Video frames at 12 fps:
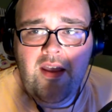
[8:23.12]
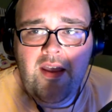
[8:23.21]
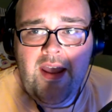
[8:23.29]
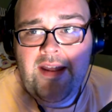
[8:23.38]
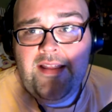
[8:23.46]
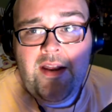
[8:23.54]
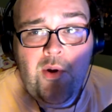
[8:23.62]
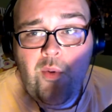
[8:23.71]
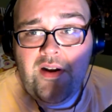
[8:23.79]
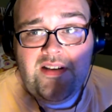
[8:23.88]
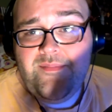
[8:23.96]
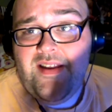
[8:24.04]
And they don't
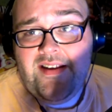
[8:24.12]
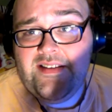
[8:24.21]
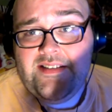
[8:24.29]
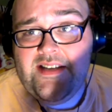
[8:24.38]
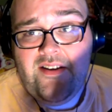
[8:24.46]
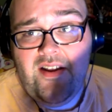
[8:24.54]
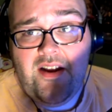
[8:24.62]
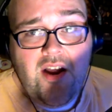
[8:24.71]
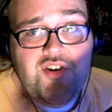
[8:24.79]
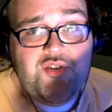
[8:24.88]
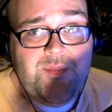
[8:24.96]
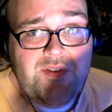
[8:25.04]
want to make it sound like
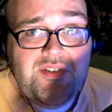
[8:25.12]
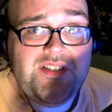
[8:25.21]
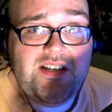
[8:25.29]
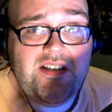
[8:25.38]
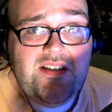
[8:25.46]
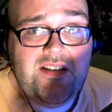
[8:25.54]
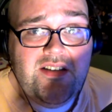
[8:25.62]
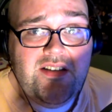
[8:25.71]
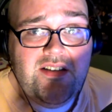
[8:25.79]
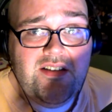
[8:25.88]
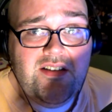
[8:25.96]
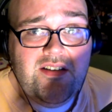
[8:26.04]
country music.
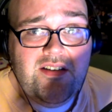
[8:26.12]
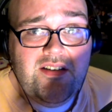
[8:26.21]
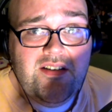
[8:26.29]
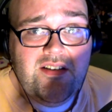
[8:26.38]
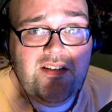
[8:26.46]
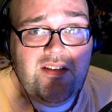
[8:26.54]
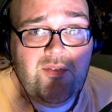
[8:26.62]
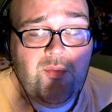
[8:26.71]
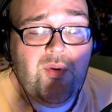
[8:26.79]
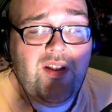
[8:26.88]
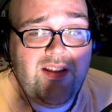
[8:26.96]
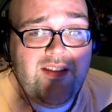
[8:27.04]

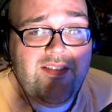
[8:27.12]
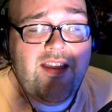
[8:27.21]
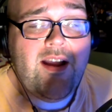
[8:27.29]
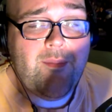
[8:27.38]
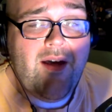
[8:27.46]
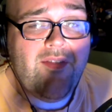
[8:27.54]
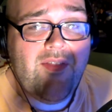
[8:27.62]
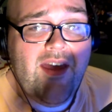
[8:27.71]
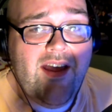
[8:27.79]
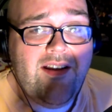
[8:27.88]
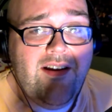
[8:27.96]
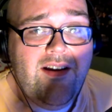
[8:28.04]
Really, think about
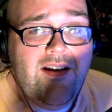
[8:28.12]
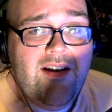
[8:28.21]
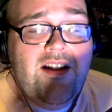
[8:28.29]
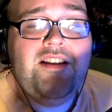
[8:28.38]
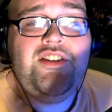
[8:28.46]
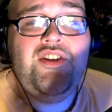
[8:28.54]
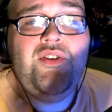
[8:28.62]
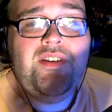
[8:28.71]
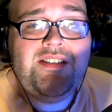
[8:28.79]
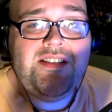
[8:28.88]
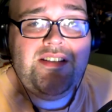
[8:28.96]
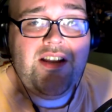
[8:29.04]
that. Do you
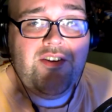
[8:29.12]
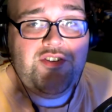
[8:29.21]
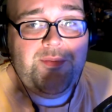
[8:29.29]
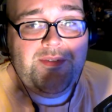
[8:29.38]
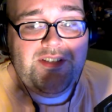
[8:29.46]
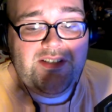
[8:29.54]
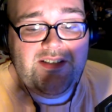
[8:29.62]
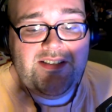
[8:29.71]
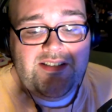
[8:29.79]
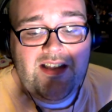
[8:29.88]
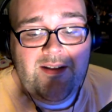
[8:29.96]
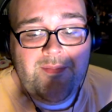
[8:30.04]
listen to country music
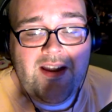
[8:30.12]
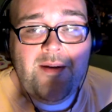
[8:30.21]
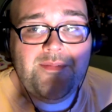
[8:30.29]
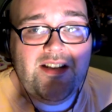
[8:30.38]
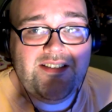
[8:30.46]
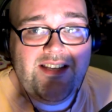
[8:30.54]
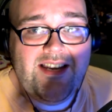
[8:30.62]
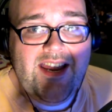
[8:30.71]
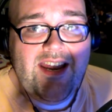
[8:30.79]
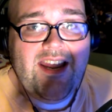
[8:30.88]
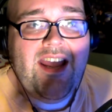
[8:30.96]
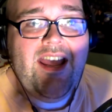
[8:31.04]
that comes out
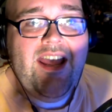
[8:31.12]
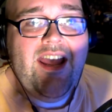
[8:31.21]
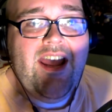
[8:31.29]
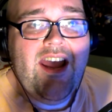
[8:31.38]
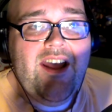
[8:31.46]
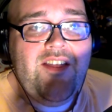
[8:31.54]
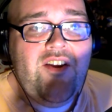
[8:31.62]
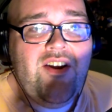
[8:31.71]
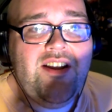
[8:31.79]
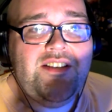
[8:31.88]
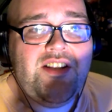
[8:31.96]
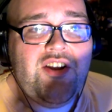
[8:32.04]
today? There
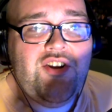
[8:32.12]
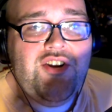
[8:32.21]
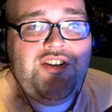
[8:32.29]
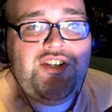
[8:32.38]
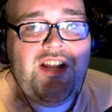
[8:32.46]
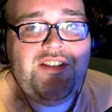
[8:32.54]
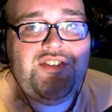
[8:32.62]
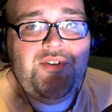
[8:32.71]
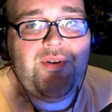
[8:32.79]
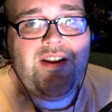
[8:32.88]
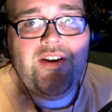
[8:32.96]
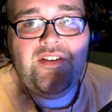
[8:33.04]
is a good chance you
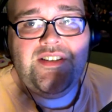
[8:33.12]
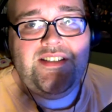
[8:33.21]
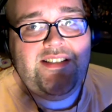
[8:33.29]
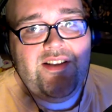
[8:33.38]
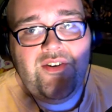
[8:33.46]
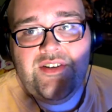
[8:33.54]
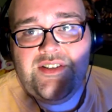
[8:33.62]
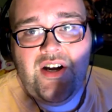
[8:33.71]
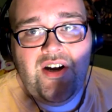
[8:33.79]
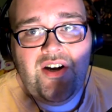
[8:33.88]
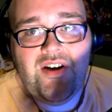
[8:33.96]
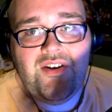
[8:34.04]
don't hear steel
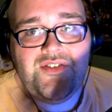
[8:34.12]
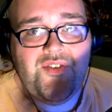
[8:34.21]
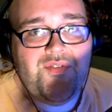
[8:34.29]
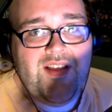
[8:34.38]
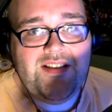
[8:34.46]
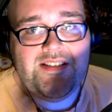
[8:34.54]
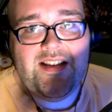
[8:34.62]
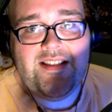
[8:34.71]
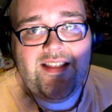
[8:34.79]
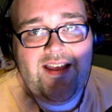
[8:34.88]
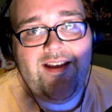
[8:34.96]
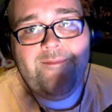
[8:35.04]
guitars or things like
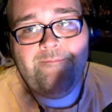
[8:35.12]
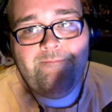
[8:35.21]
that.